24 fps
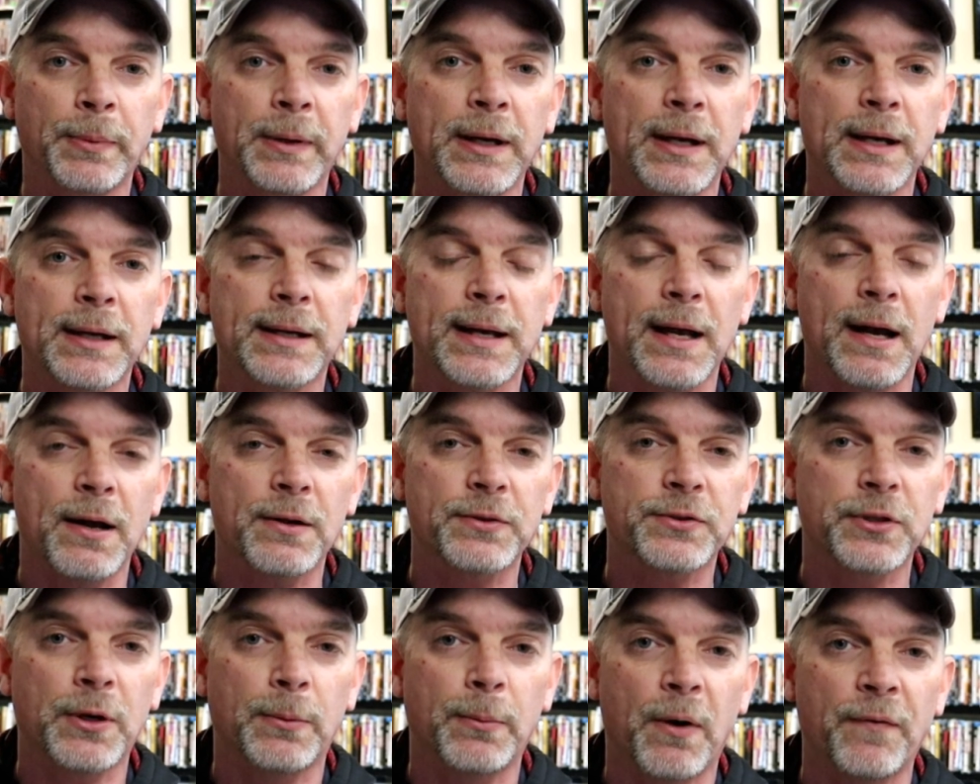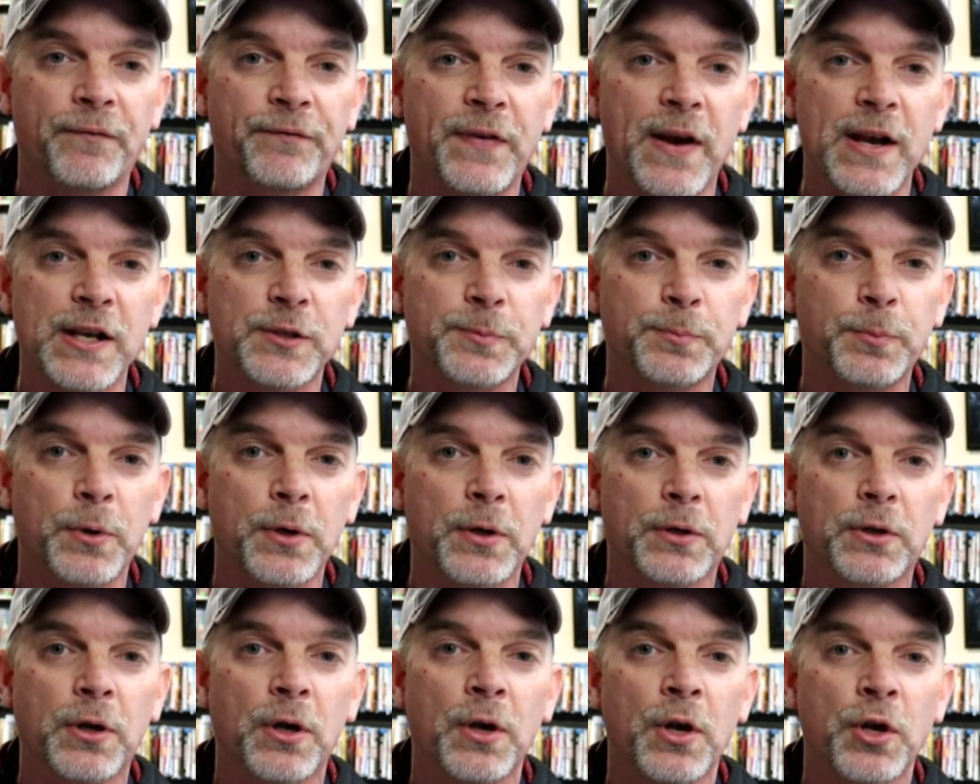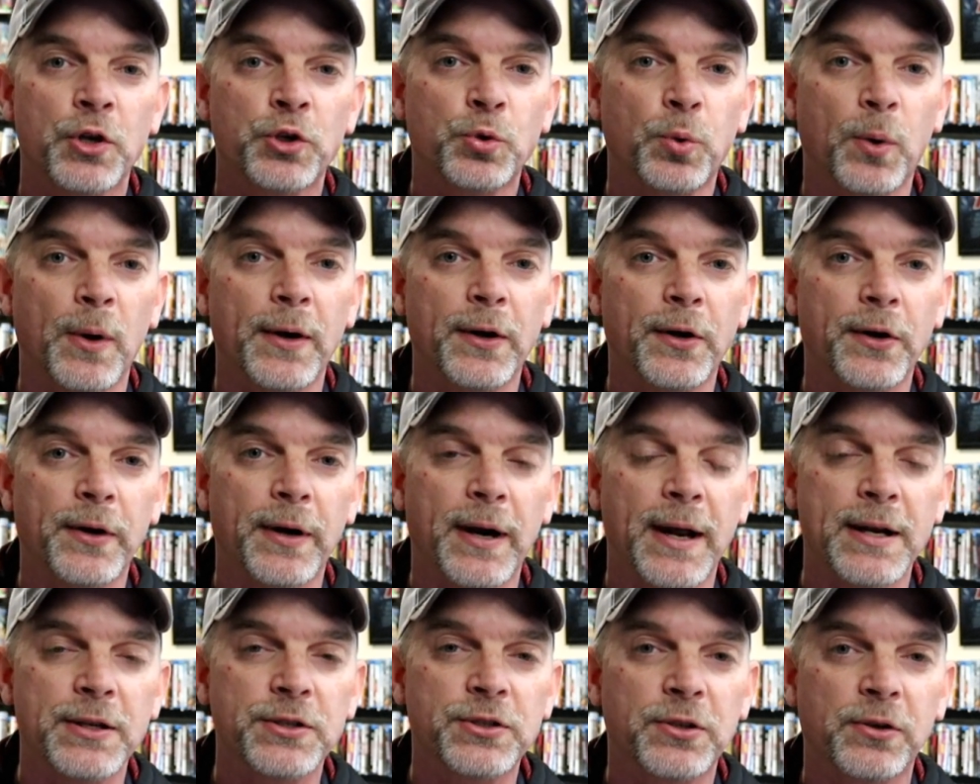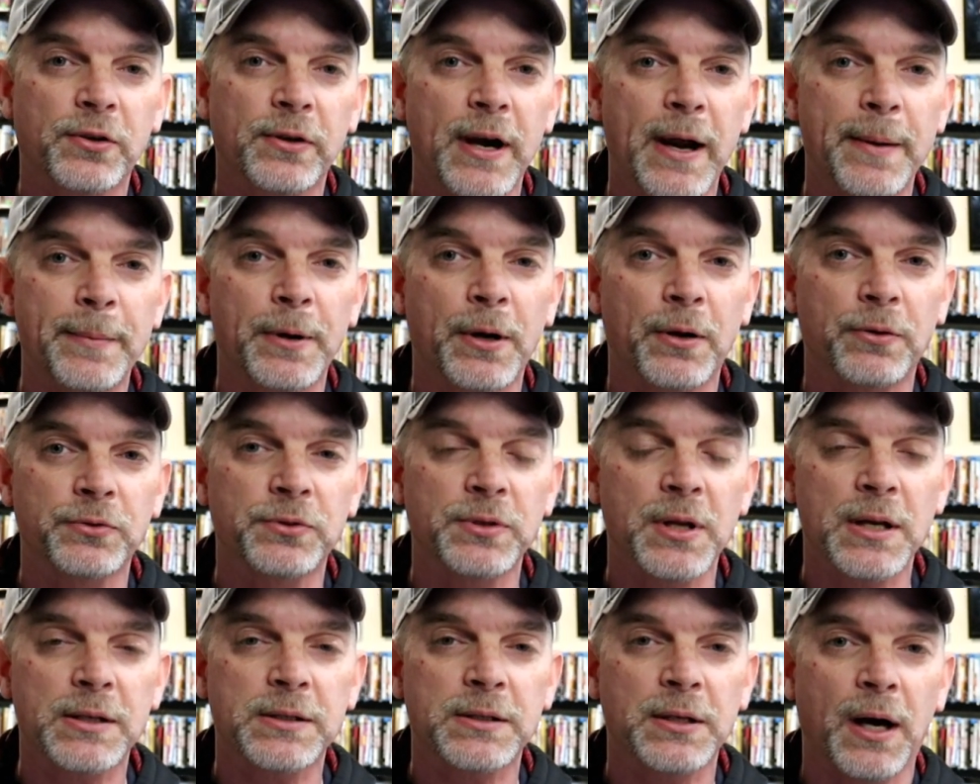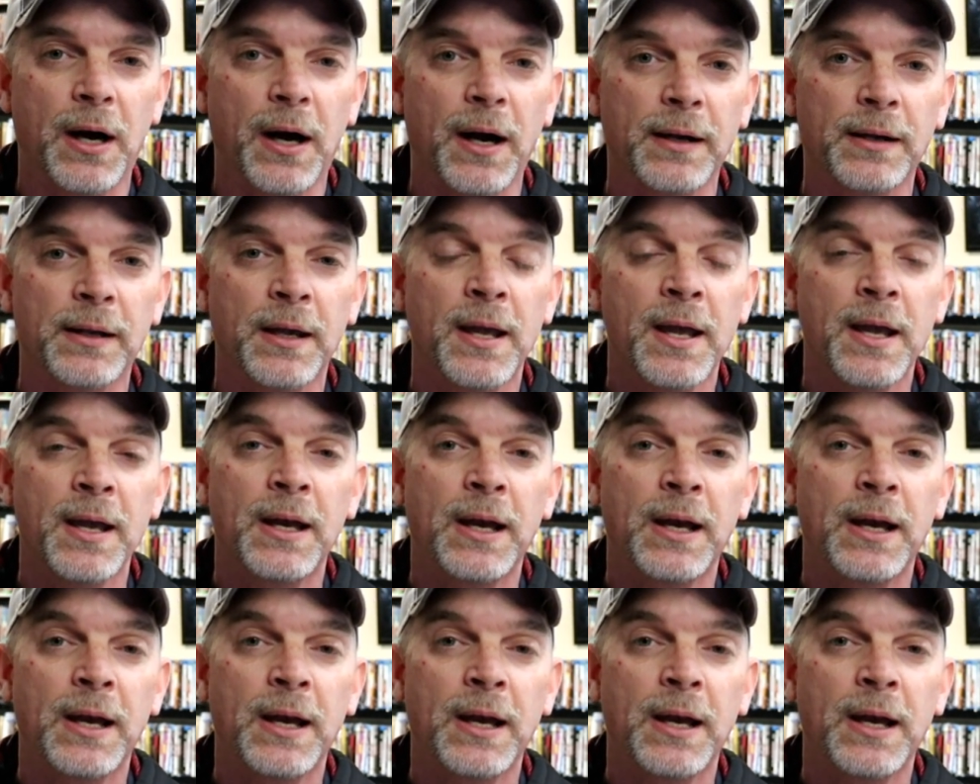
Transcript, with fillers: media accounts, I'm on Facebook, Twitter, Instagram, and on TikTok TikTok.